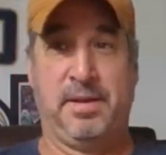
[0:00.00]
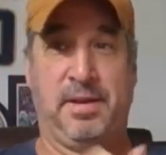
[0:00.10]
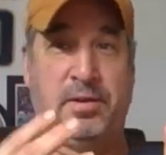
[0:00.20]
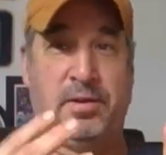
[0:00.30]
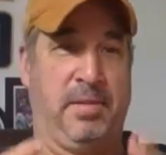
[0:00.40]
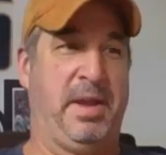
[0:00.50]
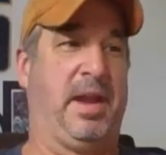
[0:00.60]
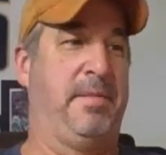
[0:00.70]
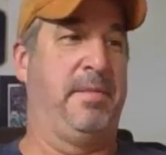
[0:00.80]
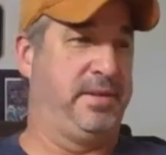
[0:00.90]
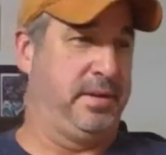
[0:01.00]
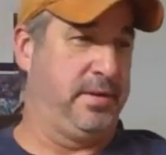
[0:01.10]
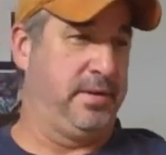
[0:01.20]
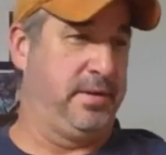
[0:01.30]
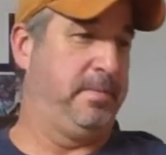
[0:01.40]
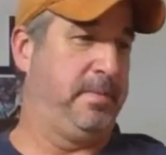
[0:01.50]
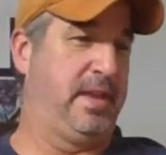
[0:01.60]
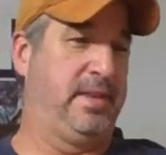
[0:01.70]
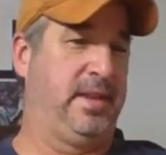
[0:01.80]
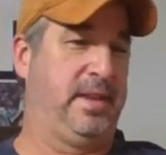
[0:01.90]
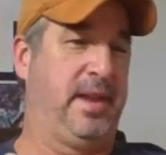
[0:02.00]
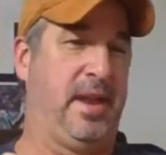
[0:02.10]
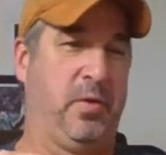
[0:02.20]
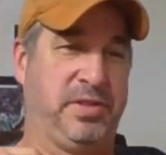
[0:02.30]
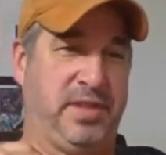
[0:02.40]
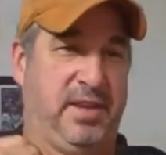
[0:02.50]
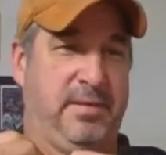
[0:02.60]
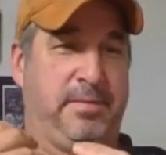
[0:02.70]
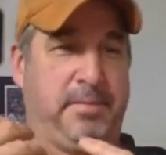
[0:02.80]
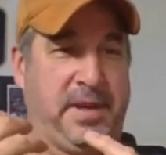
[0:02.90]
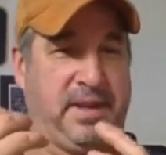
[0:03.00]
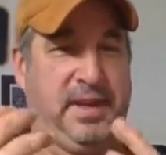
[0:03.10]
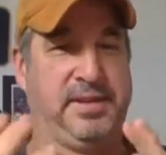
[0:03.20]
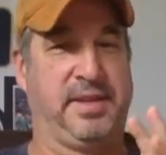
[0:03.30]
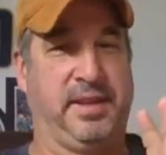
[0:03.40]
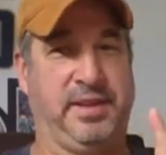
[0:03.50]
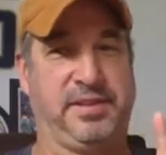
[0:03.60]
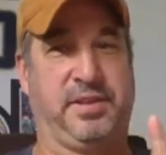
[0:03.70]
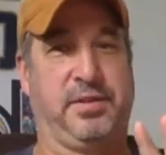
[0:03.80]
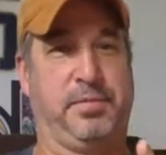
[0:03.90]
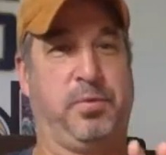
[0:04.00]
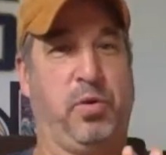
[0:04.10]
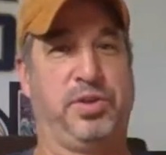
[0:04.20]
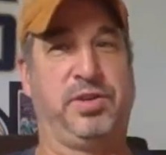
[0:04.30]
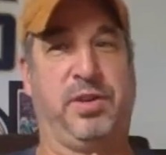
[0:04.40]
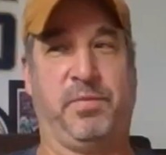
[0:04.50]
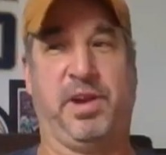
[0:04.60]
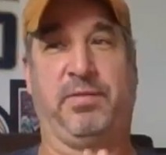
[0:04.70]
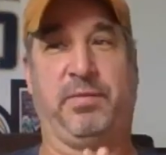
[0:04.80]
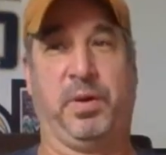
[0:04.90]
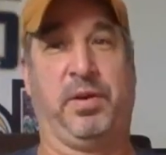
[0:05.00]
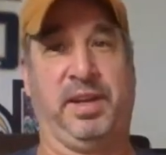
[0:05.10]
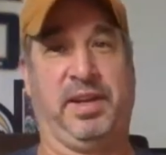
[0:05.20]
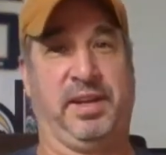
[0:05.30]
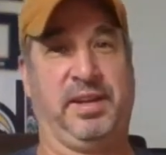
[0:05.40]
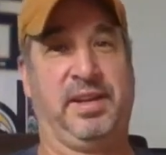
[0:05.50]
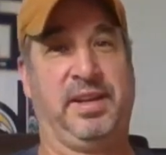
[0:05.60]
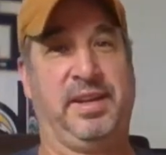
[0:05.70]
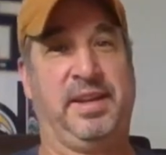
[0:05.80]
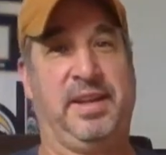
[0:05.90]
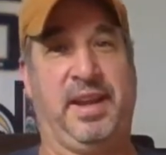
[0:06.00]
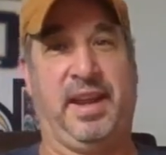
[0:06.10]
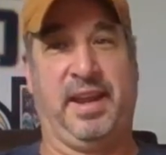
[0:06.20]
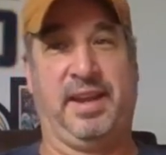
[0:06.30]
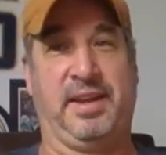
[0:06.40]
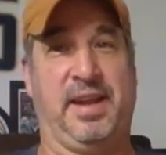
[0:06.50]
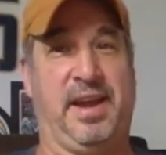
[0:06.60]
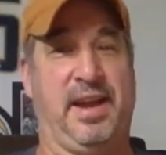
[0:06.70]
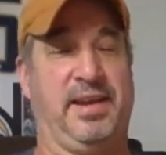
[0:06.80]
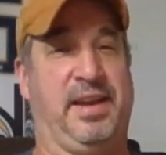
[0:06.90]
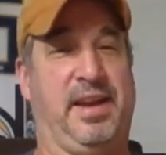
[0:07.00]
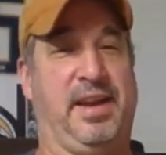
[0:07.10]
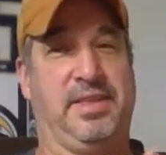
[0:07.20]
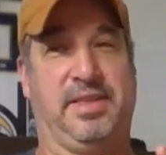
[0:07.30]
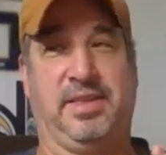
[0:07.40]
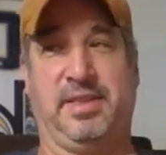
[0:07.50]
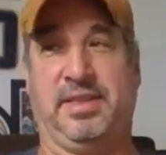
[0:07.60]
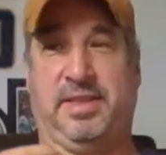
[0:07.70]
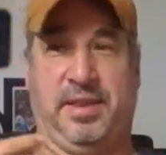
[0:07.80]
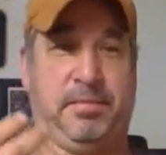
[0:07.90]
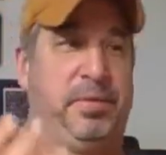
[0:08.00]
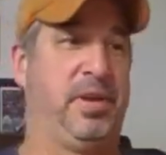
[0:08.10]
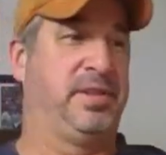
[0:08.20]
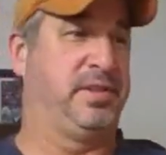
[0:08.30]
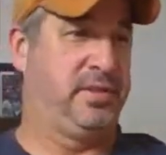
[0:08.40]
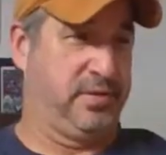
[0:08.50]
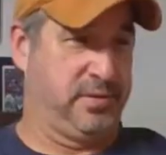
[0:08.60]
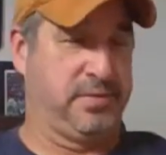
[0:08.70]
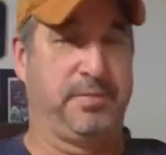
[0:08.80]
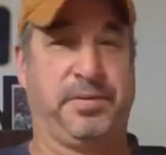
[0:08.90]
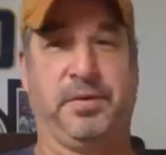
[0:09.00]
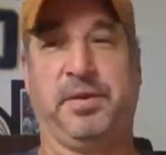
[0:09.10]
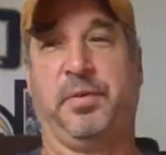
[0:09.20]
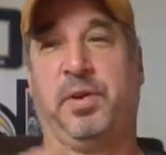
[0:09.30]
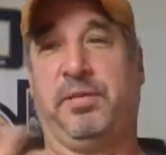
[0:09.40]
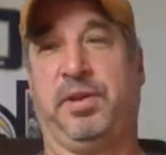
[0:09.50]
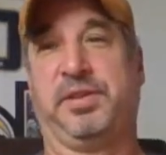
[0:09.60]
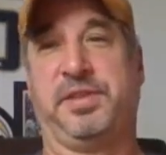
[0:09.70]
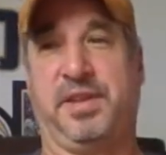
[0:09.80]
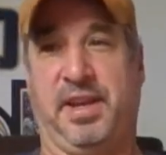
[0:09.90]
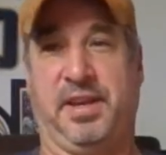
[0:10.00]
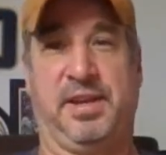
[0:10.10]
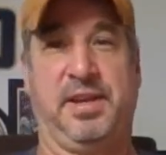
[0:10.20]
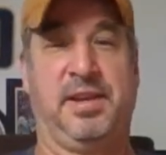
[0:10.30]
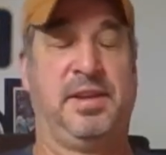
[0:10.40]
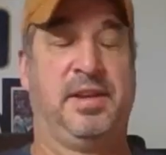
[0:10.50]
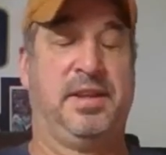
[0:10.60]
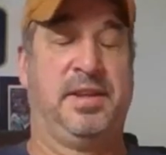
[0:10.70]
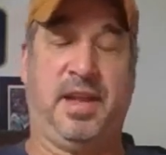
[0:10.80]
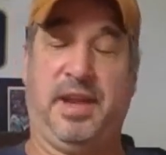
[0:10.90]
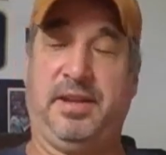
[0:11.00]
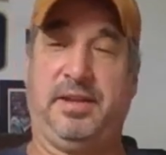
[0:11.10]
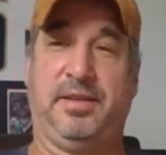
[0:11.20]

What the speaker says: I make dinner, and then I always give my kids at least a good portion of whatever we are eating, and then plus some fruit and whatever else, and they